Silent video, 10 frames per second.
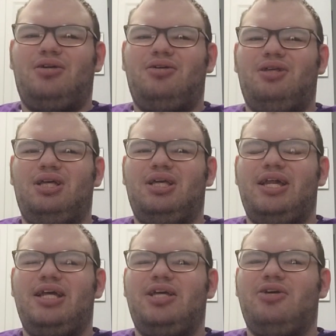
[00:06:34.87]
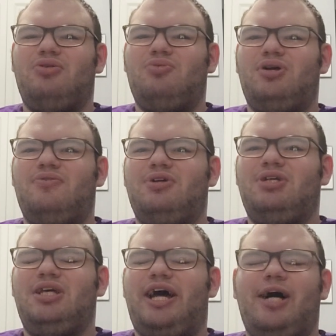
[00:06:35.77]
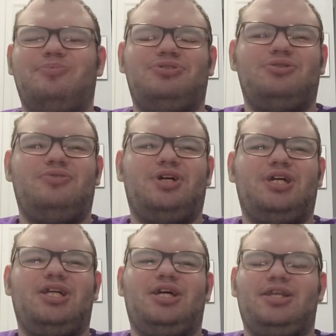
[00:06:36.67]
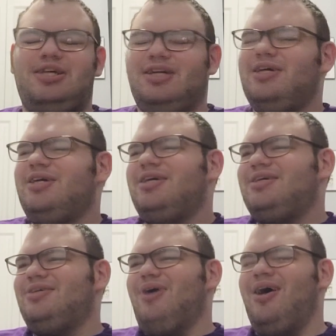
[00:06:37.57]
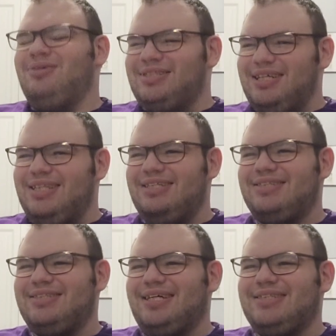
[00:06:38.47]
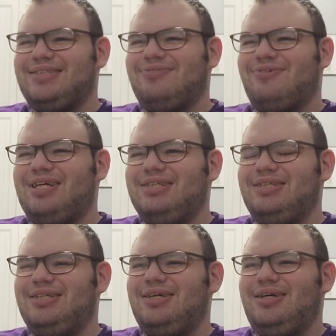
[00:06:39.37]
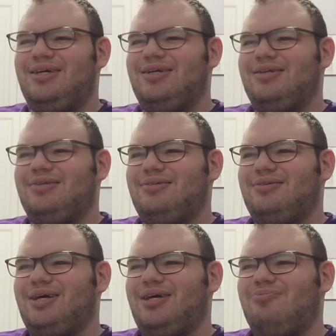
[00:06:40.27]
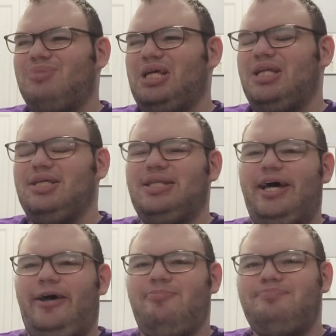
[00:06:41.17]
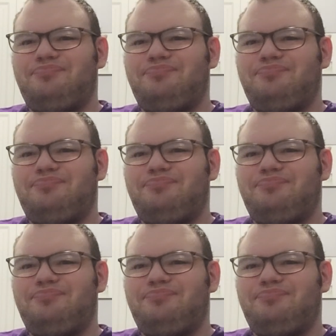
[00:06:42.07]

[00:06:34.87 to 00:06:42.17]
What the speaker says: like getting killed whatever, and he did absolutely fucking nothing. So I was like, that's crazy that he did that.